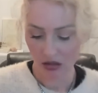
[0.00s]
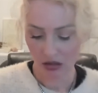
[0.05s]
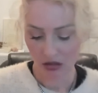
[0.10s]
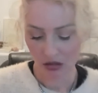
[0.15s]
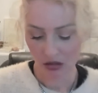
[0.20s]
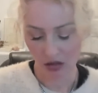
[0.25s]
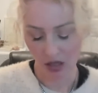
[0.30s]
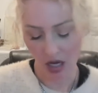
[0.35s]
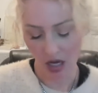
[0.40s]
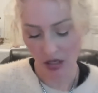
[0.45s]

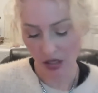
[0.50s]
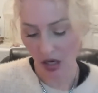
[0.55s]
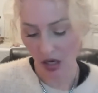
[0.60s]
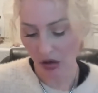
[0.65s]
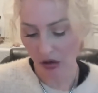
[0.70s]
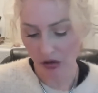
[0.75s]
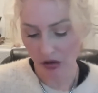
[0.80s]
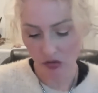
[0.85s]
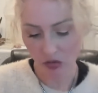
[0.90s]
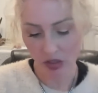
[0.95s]
God
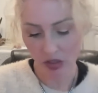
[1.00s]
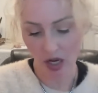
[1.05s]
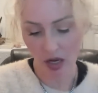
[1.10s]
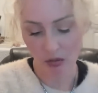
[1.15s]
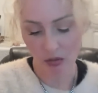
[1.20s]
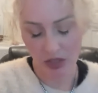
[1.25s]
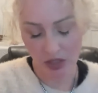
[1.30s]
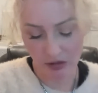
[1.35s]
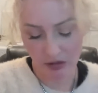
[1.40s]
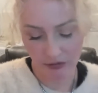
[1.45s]
knows we got
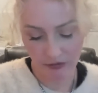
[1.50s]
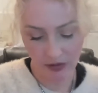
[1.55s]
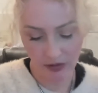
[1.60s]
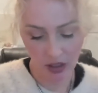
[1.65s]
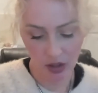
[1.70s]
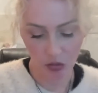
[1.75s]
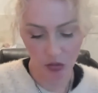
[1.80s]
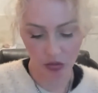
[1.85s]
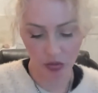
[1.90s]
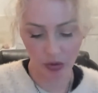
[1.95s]
Mr.
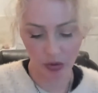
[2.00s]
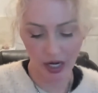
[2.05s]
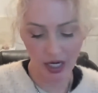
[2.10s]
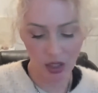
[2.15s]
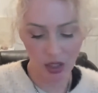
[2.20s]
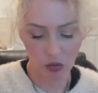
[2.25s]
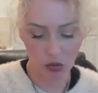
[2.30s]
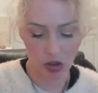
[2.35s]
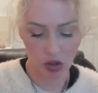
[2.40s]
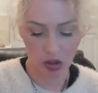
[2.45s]
fucking
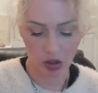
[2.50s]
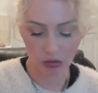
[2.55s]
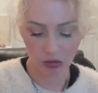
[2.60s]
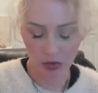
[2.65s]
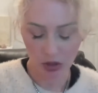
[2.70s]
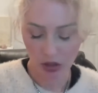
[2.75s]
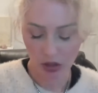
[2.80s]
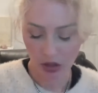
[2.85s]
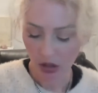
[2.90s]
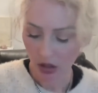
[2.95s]
Brainworm
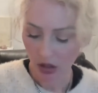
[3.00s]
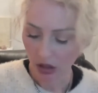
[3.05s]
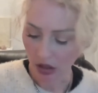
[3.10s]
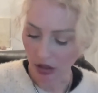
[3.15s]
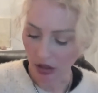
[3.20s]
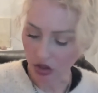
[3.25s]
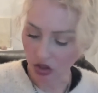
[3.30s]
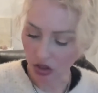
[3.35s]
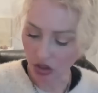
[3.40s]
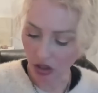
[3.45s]

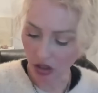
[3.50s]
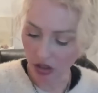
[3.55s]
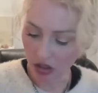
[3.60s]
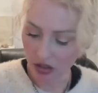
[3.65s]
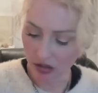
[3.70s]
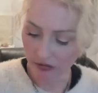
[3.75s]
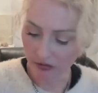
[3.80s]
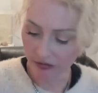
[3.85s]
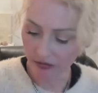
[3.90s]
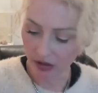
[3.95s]
in charge
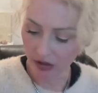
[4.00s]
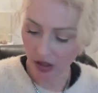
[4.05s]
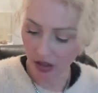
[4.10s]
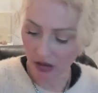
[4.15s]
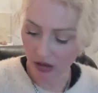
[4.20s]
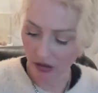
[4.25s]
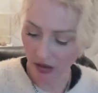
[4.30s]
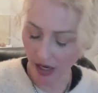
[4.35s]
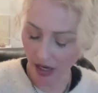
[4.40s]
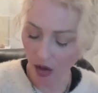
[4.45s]
of
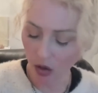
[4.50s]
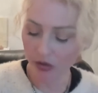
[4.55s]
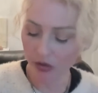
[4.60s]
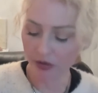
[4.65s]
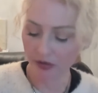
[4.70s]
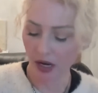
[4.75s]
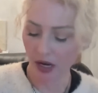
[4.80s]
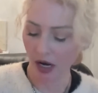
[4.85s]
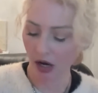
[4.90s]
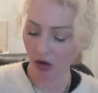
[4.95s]
health
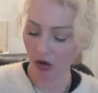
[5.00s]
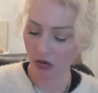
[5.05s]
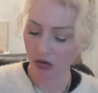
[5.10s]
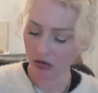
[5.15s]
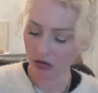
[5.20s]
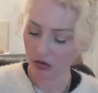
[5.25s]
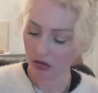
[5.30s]
now.